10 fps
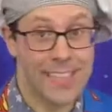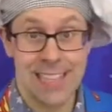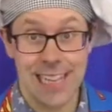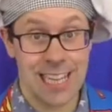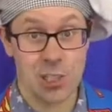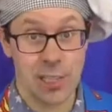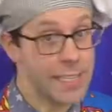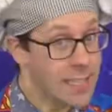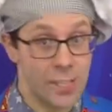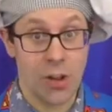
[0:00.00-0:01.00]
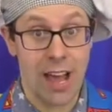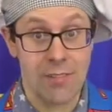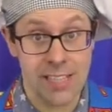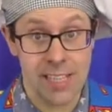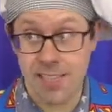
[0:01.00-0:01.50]
Actually, not having
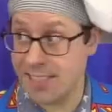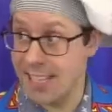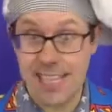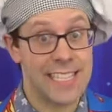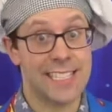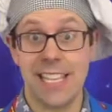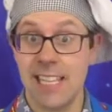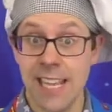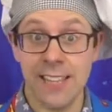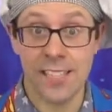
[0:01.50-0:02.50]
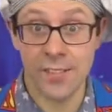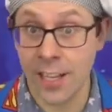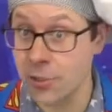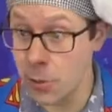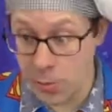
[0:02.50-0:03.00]
yeast is the yeast of our
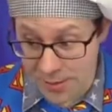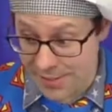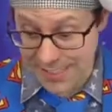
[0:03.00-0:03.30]
troubles.